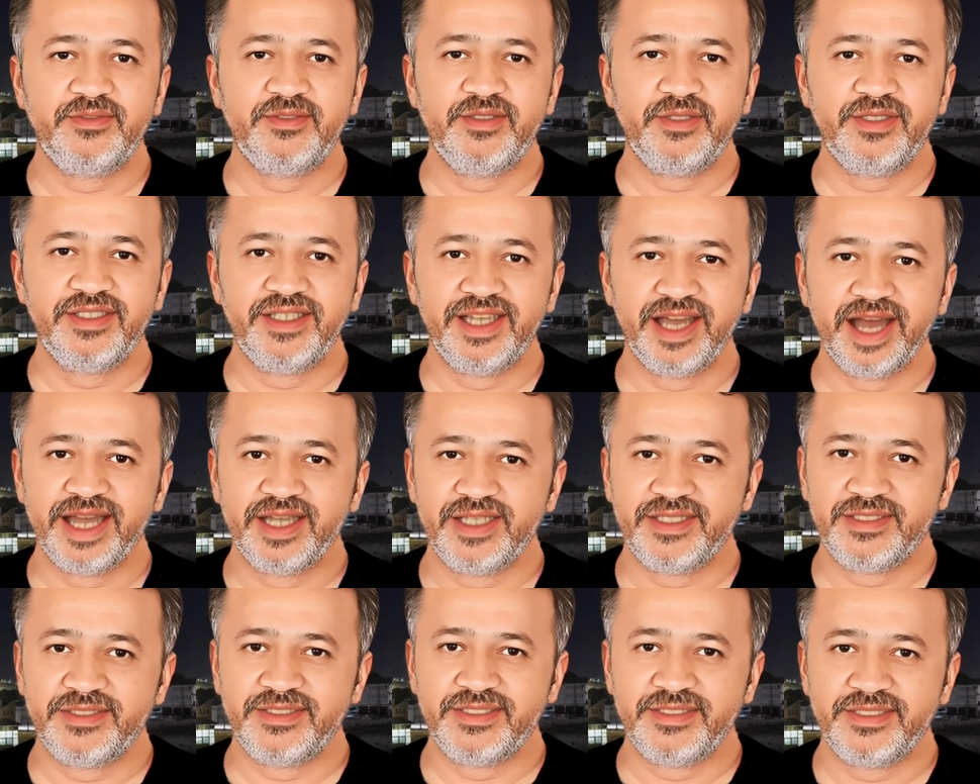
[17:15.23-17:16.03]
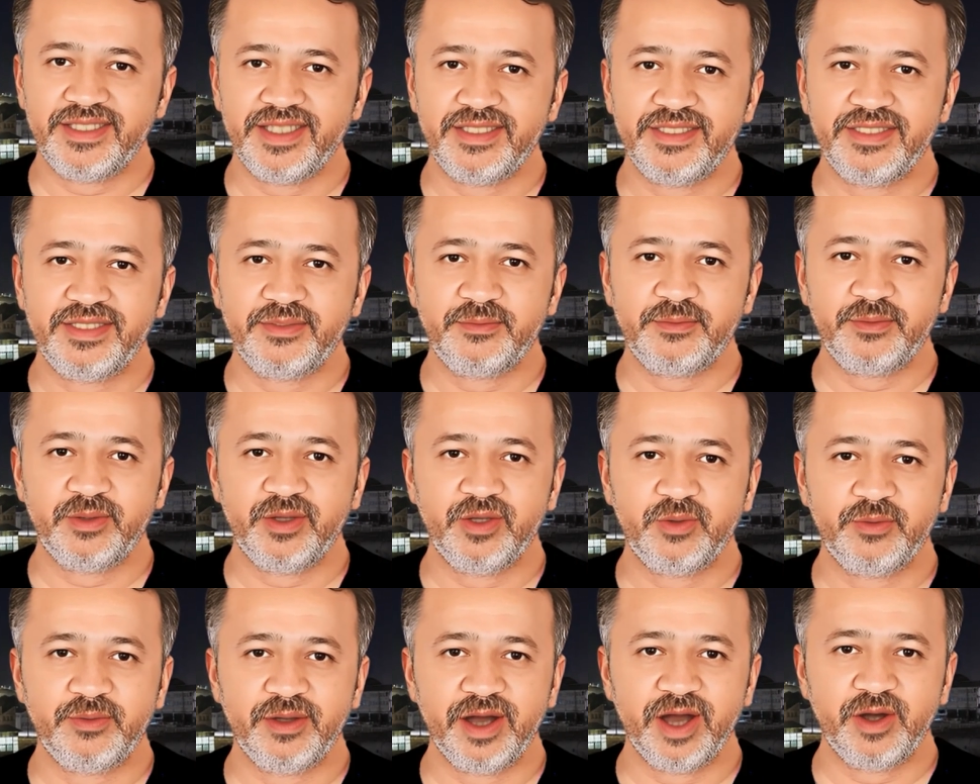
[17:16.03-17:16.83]
The catalyst is a
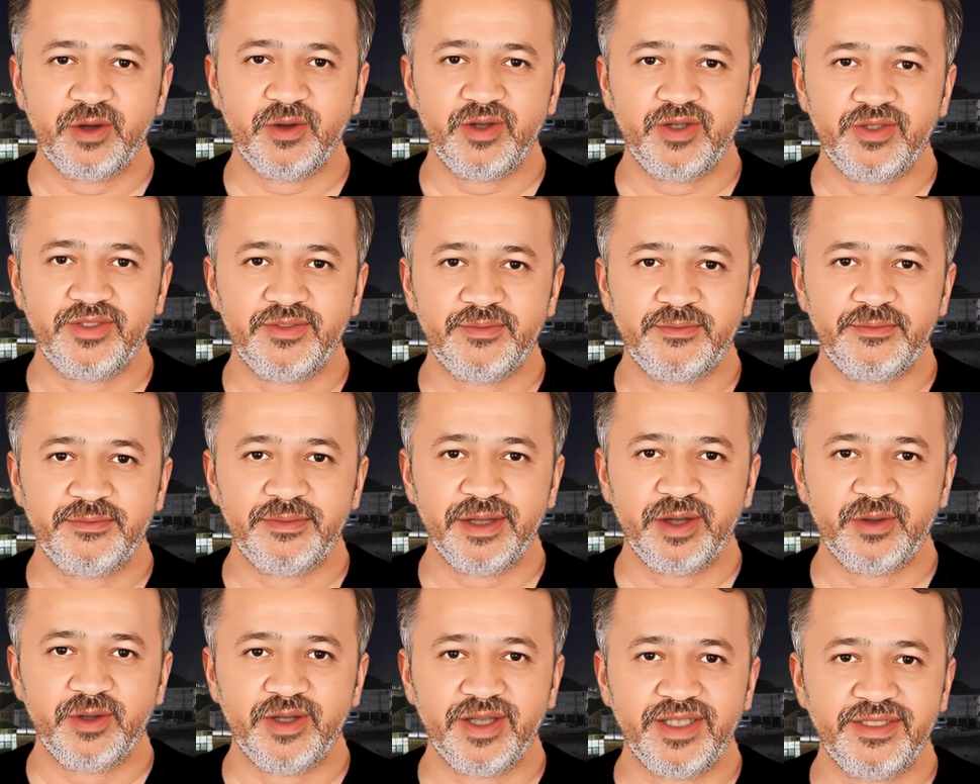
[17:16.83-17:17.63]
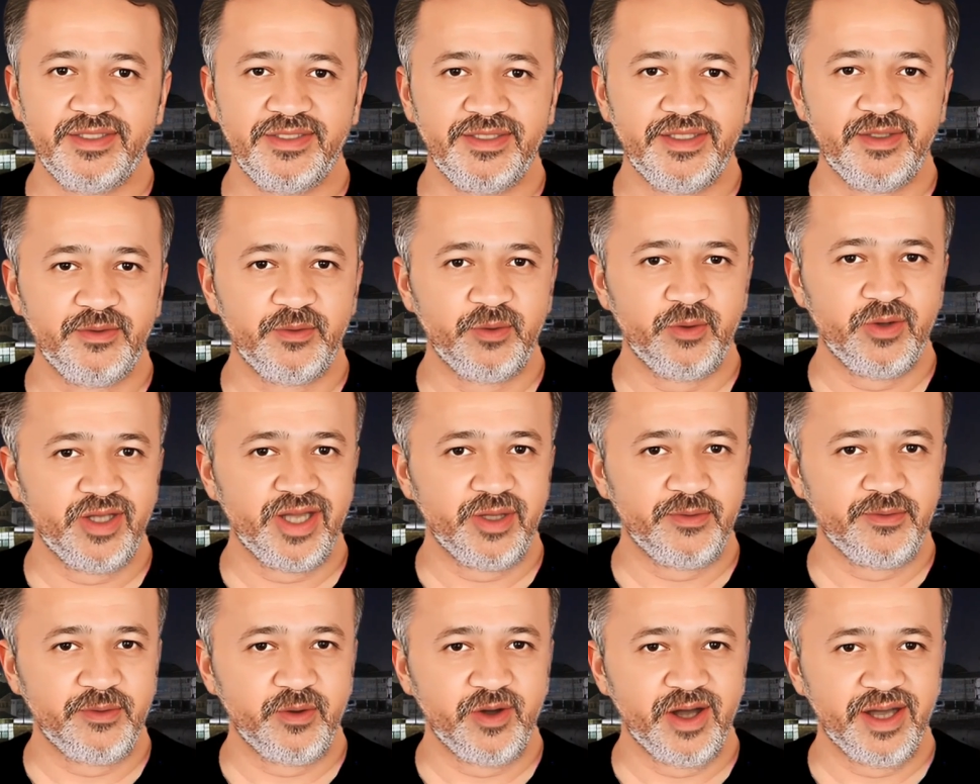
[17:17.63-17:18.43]
blue powder, Marex, which
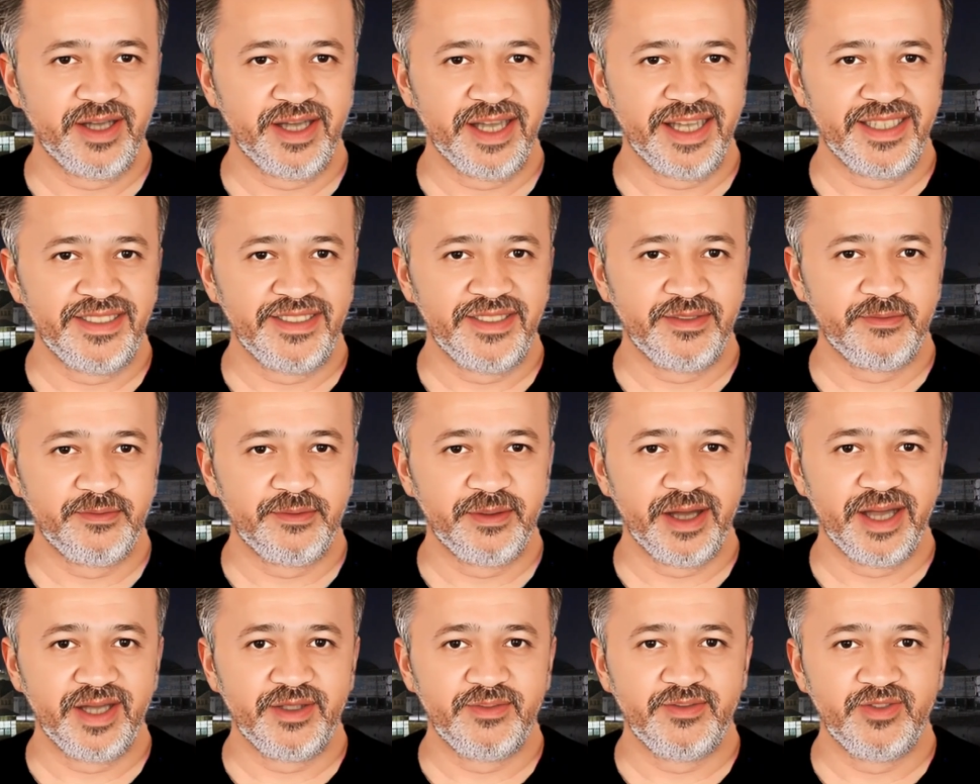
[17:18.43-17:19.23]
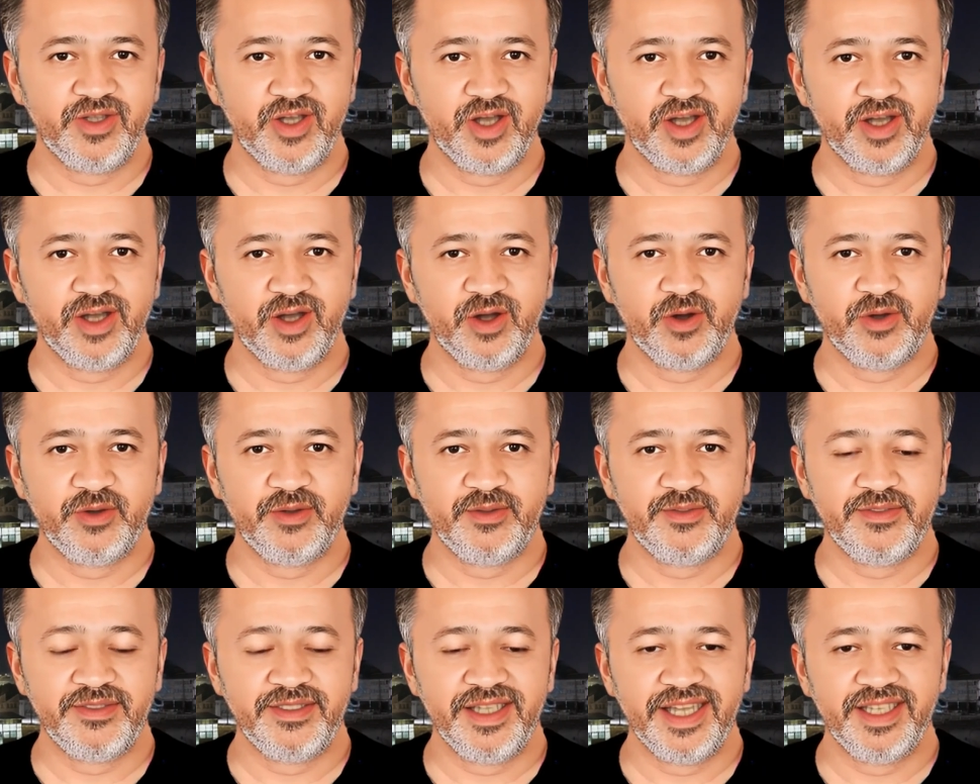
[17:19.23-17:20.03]
impregnates a bed of charcoal
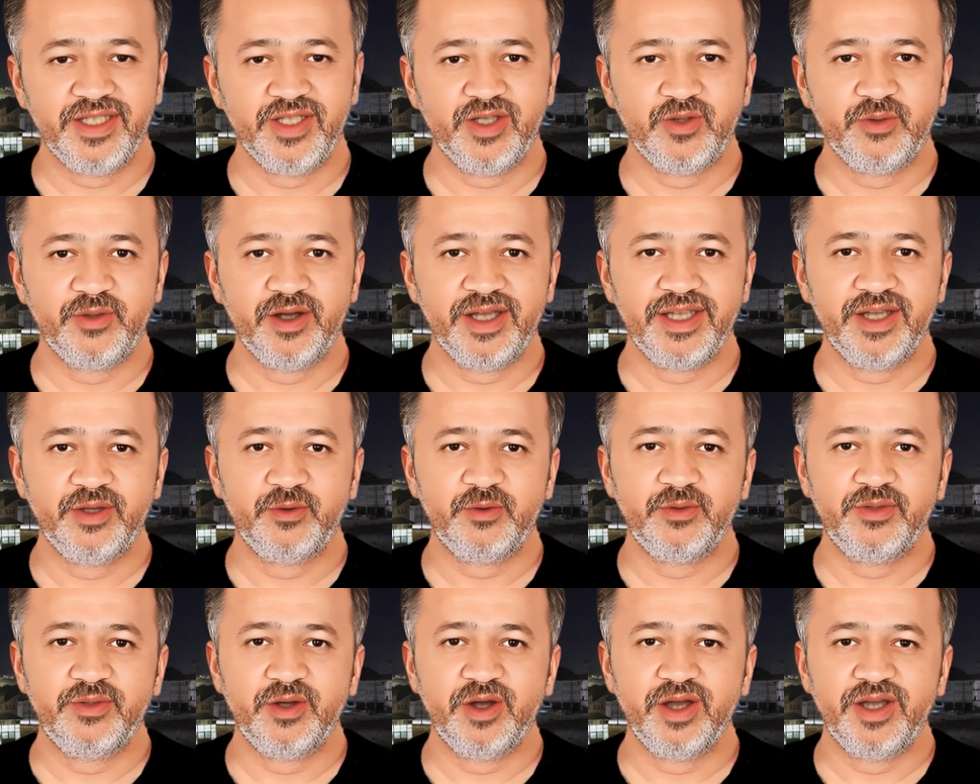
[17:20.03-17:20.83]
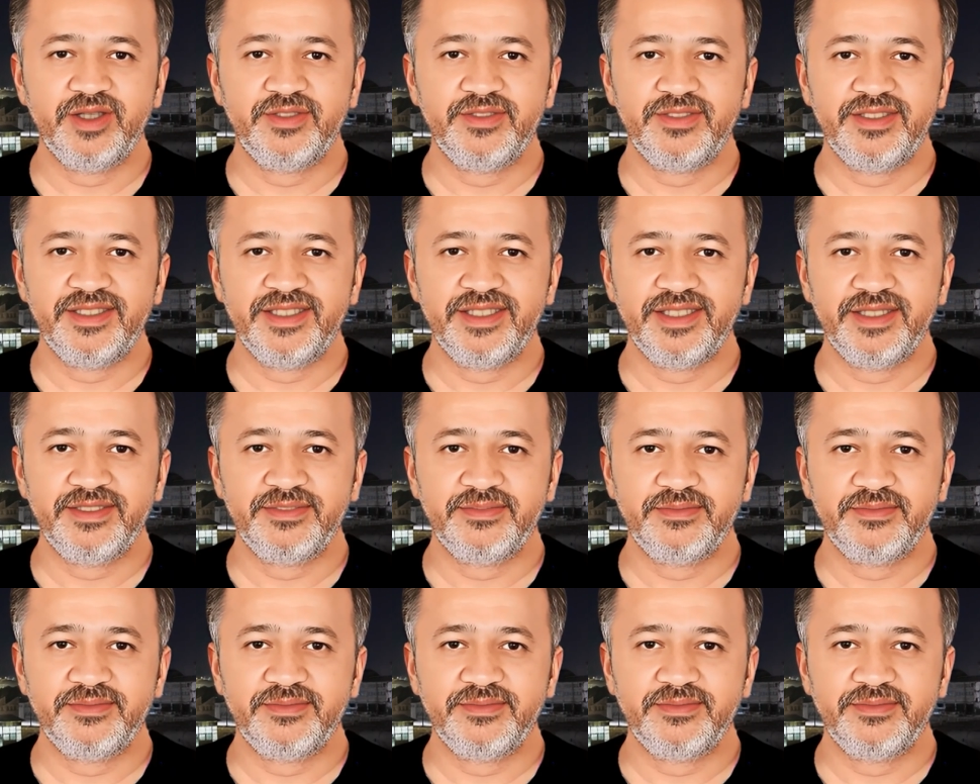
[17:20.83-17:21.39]
saturated with caustic.